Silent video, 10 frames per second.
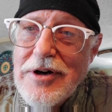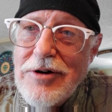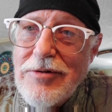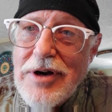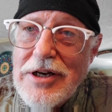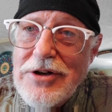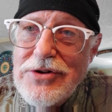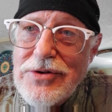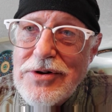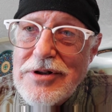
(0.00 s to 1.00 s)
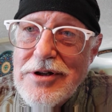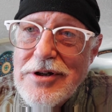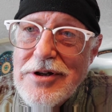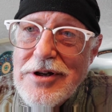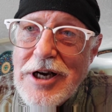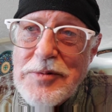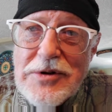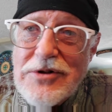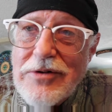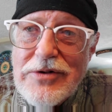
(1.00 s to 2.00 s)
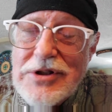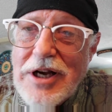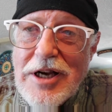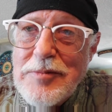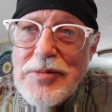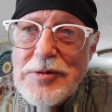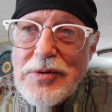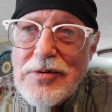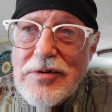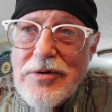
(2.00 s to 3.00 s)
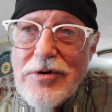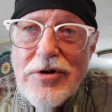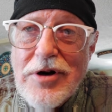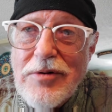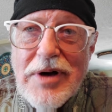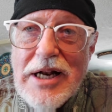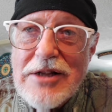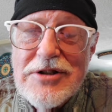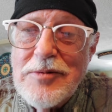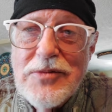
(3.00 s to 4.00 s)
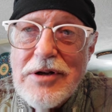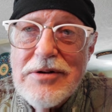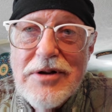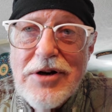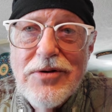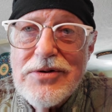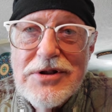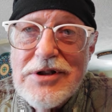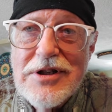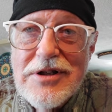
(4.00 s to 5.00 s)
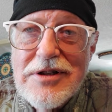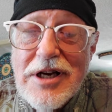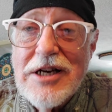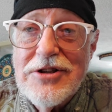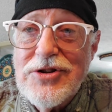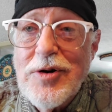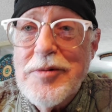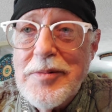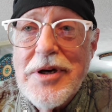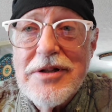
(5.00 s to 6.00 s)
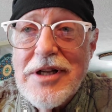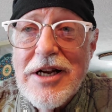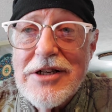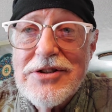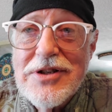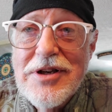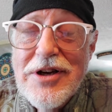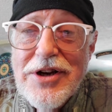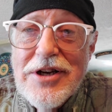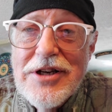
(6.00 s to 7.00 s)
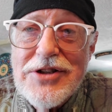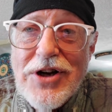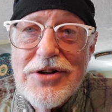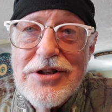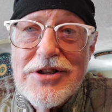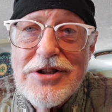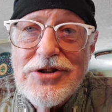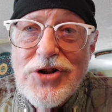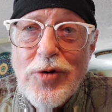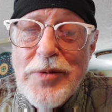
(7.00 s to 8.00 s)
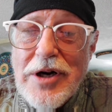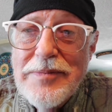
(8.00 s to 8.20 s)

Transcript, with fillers: and ran into it happens all the time. People are looking right at something, they don't see it. I got a sermon about that actually. It's called the scotoma,